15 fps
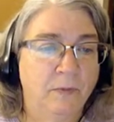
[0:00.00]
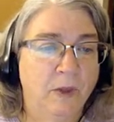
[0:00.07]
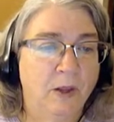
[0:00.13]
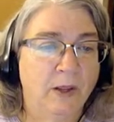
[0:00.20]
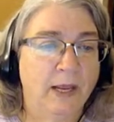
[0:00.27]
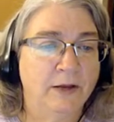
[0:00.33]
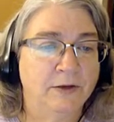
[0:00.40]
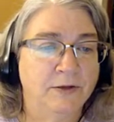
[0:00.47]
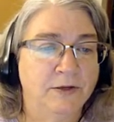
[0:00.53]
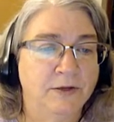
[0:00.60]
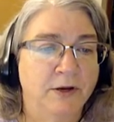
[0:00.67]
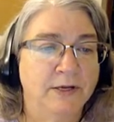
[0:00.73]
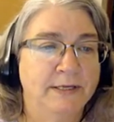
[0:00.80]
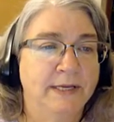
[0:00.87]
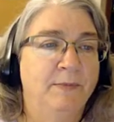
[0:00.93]
okay, here's our
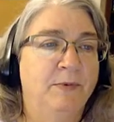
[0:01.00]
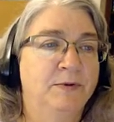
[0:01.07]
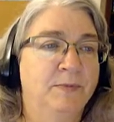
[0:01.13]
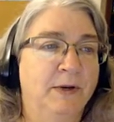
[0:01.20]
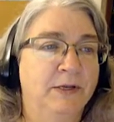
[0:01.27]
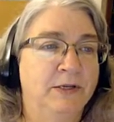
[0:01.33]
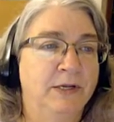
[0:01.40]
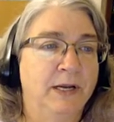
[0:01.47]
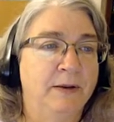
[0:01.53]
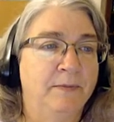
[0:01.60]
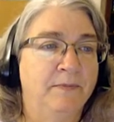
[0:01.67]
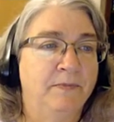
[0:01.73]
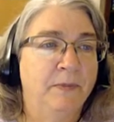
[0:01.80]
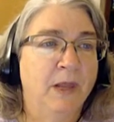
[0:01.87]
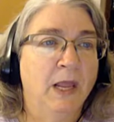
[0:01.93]
example spreadsheet.
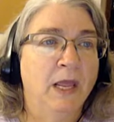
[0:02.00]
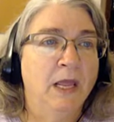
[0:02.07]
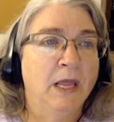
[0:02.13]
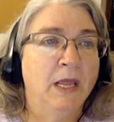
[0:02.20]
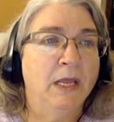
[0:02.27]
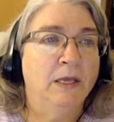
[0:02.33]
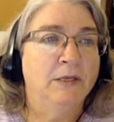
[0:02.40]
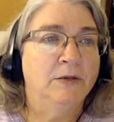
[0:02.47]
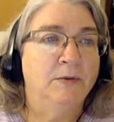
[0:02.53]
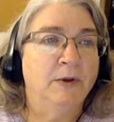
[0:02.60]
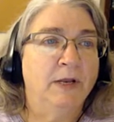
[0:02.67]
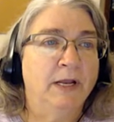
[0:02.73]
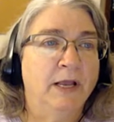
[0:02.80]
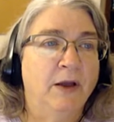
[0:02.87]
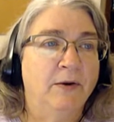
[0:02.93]
So we're
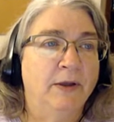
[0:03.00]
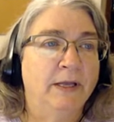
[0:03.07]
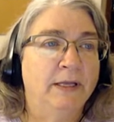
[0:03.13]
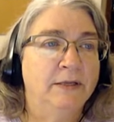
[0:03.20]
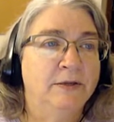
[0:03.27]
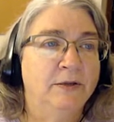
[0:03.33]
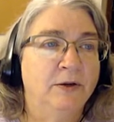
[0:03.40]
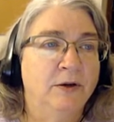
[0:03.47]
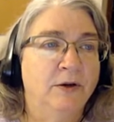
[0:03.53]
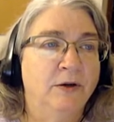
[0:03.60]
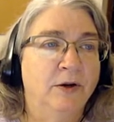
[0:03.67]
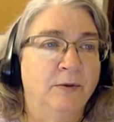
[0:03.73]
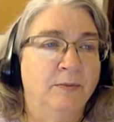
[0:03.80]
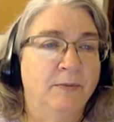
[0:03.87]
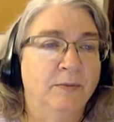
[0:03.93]
going to go
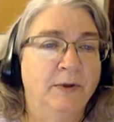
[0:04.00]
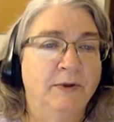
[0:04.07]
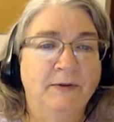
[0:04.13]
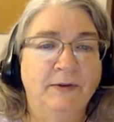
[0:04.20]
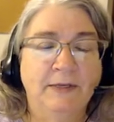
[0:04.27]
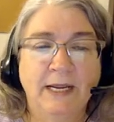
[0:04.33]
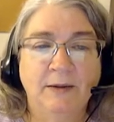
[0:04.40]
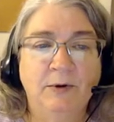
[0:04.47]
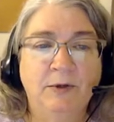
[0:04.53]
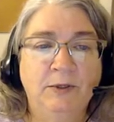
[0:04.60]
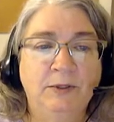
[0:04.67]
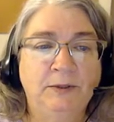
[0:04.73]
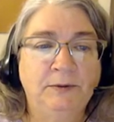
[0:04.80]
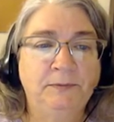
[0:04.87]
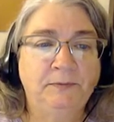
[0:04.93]
insert our pivot
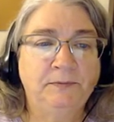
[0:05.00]
table.